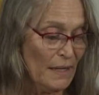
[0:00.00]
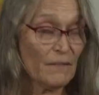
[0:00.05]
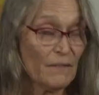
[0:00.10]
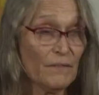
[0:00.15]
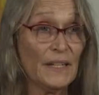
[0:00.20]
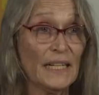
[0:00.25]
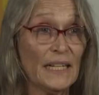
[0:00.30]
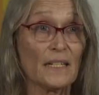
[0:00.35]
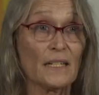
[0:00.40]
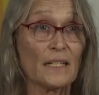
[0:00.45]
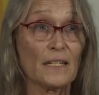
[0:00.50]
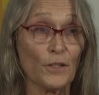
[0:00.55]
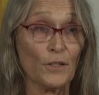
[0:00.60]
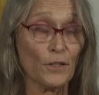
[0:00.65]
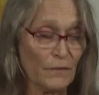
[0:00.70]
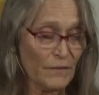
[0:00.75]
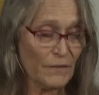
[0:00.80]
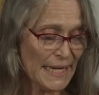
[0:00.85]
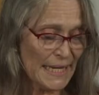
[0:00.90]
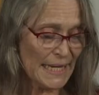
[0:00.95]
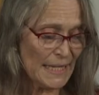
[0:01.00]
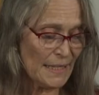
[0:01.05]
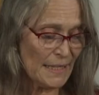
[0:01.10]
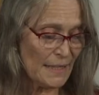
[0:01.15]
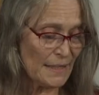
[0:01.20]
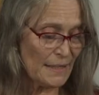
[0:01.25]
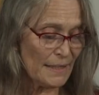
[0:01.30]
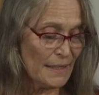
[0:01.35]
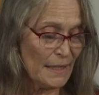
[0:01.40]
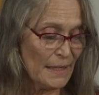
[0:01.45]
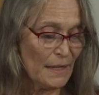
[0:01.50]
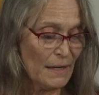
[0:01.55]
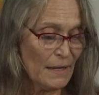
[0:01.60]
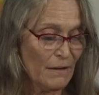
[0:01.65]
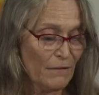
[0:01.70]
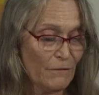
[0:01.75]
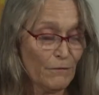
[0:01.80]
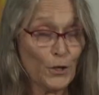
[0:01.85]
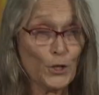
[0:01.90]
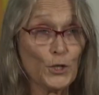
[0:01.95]
via surveys,
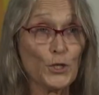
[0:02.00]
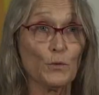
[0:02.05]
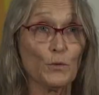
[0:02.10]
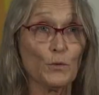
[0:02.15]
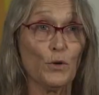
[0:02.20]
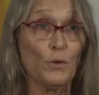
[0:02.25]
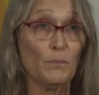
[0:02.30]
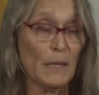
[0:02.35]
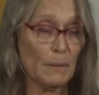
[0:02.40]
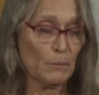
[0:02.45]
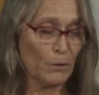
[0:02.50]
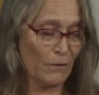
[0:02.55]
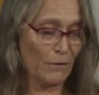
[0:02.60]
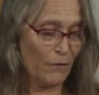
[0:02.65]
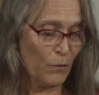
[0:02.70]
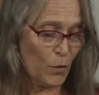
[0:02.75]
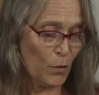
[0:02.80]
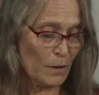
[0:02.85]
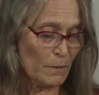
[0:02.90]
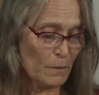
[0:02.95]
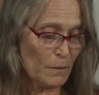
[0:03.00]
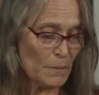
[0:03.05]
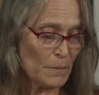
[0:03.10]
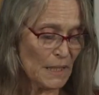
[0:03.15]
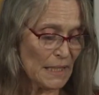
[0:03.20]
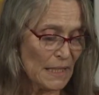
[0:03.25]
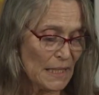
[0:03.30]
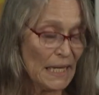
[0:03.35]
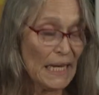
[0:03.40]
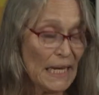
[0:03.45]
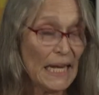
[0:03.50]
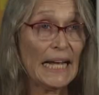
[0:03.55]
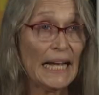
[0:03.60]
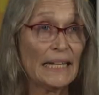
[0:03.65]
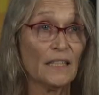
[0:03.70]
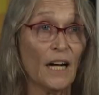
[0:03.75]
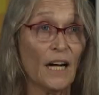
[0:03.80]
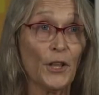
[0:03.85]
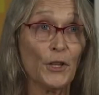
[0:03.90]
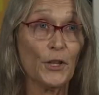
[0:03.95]
virtual member forums,
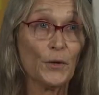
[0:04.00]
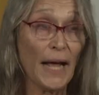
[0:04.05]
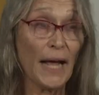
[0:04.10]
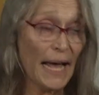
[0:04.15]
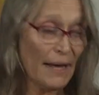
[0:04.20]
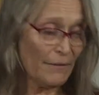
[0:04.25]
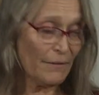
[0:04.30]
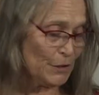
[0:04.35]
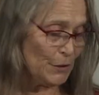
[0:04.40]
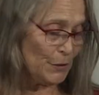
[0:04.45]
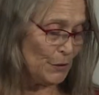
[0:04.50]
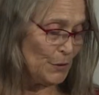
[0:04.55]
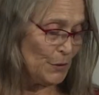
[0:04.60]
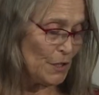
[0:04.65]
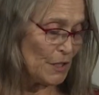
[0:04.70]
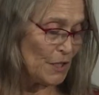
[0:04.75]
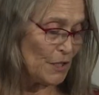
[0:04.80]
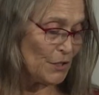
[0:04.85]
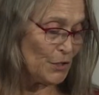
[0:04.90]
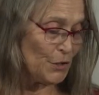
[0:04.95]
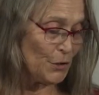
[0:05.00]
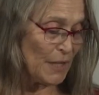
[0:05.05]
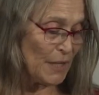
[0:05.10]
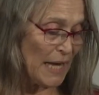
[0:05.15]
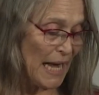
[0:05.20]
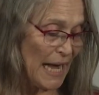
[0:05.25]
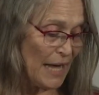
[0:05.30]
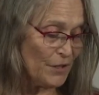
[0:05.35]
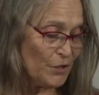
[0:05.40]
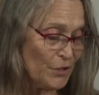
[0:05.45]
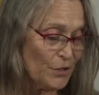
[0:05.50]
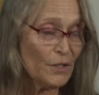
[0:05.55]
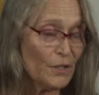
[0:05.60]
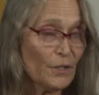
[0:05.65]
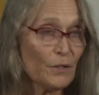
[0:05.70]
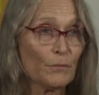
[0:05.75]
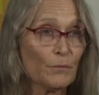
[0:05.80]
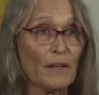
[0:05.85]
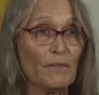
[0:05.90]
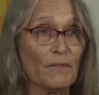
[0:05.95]
and other avenues to gather,
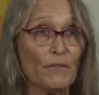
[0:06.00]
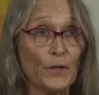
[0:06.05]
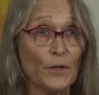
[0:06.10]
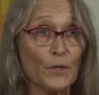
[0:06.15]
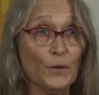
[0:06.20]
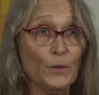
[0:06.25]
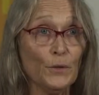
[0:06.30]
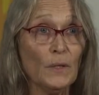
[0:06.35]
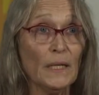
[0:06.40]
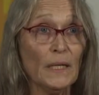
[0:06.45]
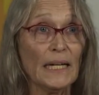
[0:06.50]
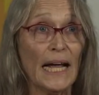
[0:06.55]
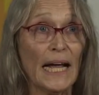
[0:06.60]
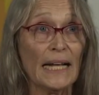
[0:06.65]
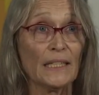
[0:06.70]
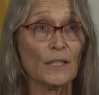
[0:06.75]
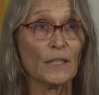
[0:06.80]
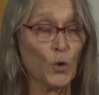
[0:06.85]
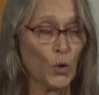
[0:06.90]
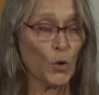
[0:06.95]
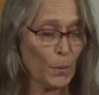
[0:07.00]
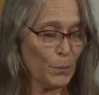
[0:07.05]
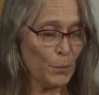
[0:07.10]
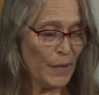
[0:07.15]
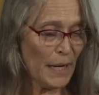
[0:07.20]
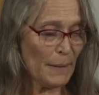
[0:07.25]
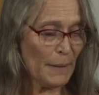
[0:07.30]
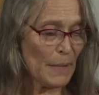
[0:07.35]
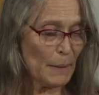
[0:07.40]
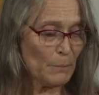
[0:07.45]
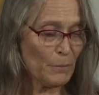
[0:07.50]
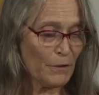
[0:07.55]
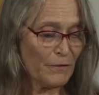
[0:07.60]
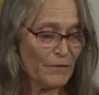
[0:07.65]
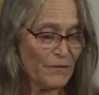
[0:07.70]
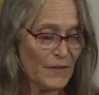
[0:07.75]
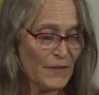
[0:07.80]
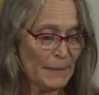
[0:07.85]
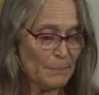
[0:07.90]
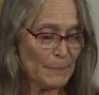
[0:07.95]
review, and incorporate member
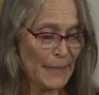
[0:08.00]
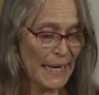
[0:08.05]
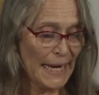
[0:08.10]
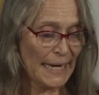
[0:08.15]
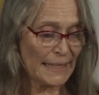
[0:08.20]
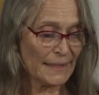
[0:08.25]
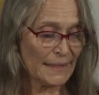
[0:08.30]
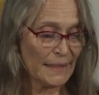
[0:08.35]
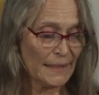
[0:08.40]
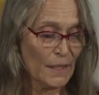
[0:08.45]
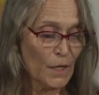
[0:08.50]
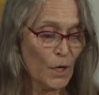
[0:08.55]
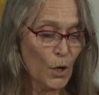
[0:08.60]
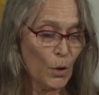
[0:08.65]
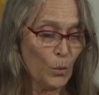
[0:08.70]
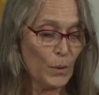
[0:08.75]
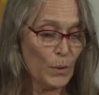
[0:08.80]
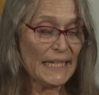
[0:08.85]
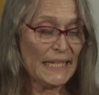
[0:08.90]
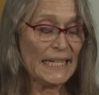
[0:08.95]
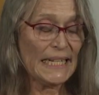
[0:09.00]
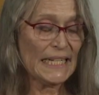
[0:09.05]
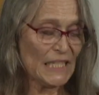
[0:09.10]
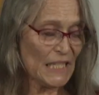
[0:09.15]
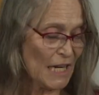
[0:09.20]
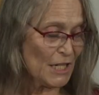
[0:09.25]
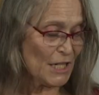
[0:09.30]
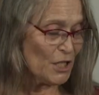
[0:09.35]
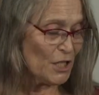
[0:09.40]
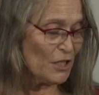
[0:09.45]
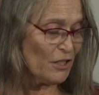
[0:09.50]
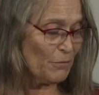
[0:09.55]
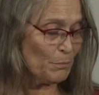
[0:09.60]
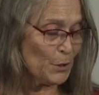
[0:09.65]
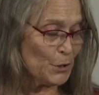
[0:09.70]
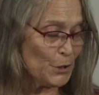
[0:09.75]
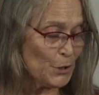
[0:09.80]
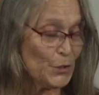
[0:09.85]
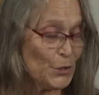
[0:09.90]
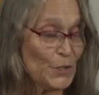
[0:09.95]
feedback with the intention of
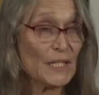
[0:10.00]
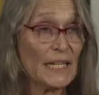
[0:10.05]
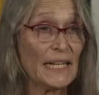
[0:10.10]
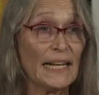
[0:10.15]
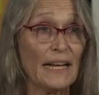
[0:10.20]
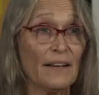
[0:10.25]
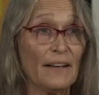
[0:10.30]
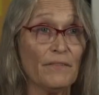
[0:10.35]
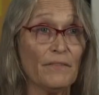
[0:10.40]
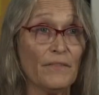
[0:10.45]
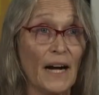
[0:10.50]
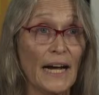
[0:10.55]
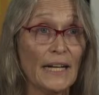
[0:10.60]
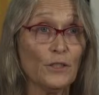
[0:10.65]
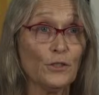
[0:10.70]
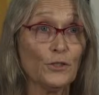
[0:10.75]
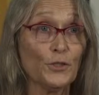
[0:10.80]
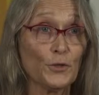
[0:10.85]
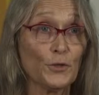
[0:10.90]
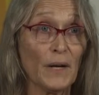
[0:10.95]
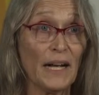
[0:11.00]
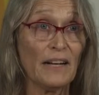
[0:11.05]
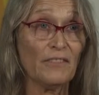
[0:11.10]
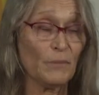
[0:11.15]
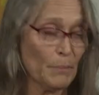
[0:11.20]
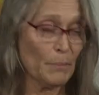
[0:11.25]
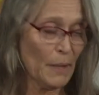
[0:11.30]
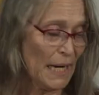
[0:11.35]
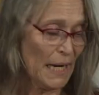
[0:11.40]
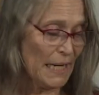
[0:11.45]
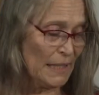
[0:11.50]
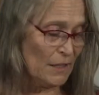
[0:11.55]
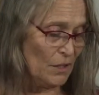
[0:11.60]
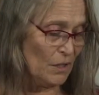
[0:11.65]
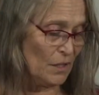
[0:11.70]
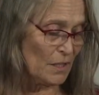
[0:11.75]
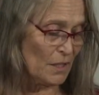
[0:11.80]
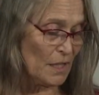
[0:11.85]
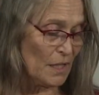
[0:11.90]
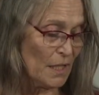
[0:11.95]
producing a final draft
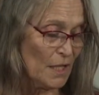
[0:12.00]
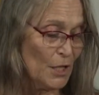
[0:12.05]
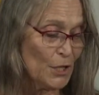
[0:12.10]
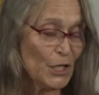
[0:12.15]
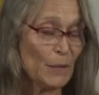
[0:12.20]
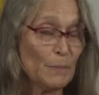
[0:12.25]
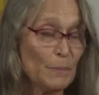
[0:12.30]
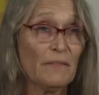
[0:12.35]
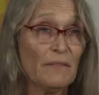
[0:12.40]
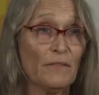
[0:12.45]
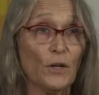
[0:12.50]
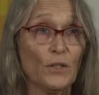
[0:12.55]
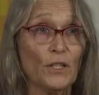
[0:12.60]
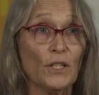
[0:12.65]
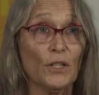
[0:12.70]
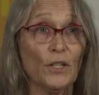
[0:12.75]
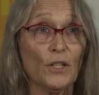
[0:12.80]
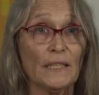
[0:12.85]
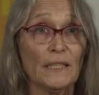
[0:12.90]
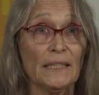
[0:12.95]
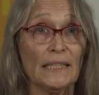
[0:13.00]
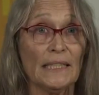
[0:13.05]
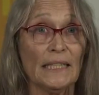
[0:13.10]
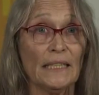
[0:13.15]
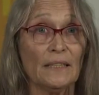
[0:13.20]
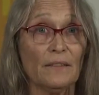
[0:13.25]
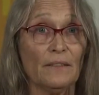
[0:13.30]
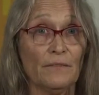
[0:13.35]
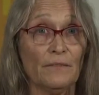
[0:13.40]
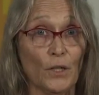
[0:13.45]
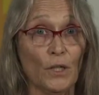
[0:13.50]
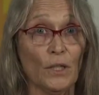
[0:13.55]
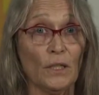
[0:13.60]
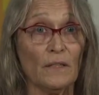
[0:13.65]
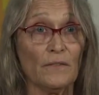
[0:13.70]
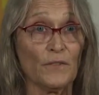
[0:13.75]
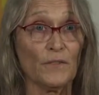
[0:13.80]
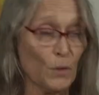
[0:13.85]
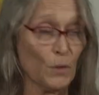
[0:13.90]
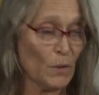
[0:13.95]
bylaws to be voted on in the fall
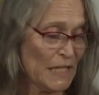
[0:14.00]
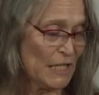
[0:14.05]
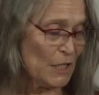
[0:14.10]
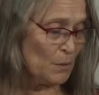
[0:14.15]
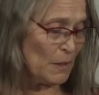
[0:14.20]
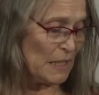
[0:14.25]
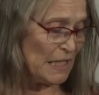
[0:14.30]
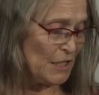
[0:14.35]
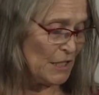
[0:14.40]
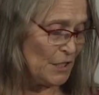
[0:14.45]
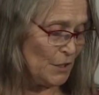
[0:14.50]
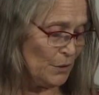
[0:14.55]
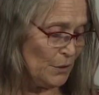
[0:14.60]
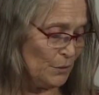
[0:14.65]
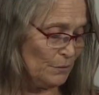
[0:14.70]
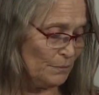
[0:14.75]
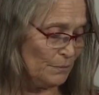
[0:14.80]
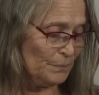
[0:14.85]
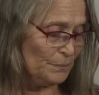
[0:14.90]
of 2022.